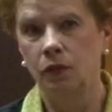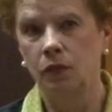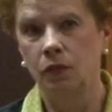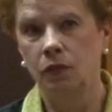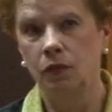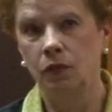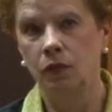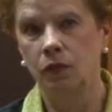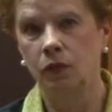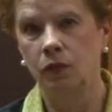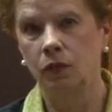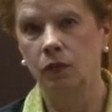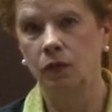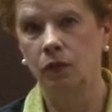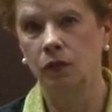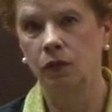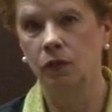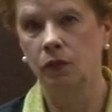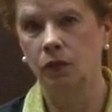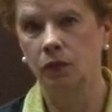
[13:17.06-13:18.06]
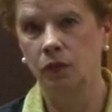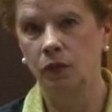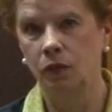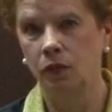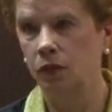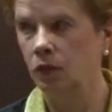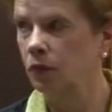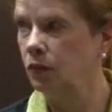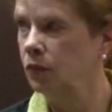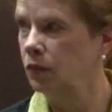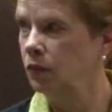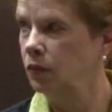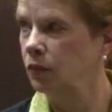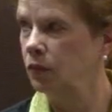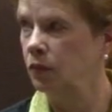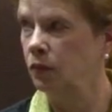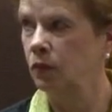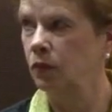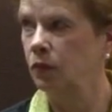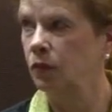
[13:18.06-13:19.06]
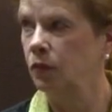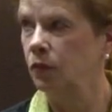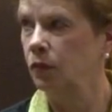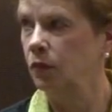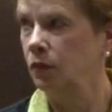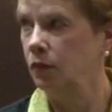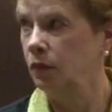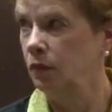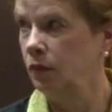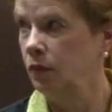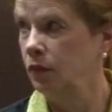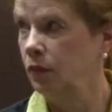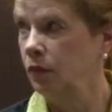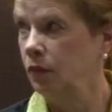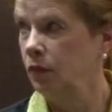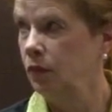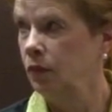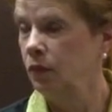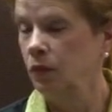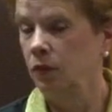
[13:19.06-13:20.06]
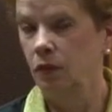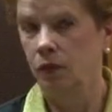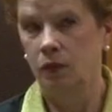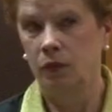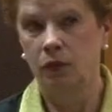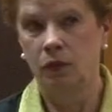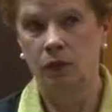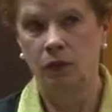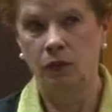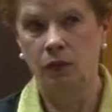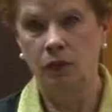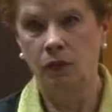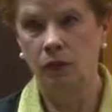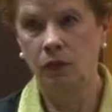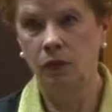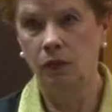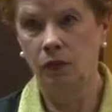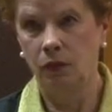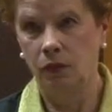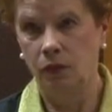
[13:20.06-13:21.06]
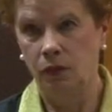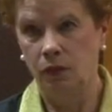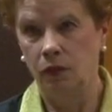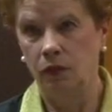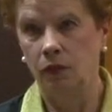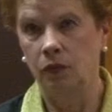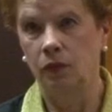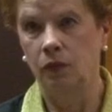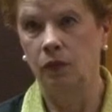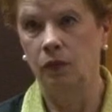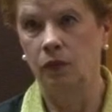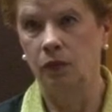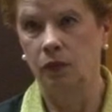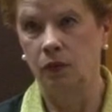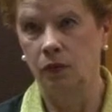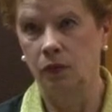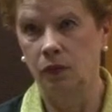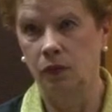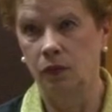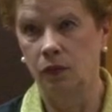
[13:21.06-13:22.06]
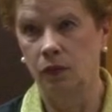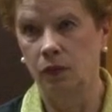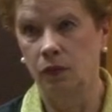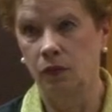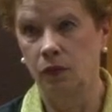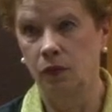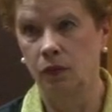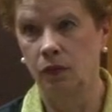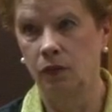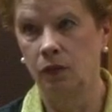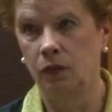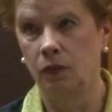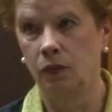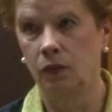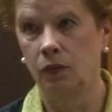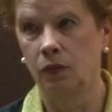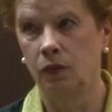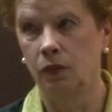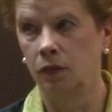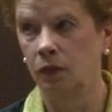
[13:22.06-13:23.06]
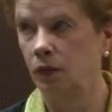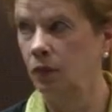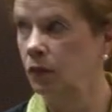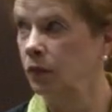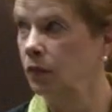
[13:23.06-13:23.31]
(silent)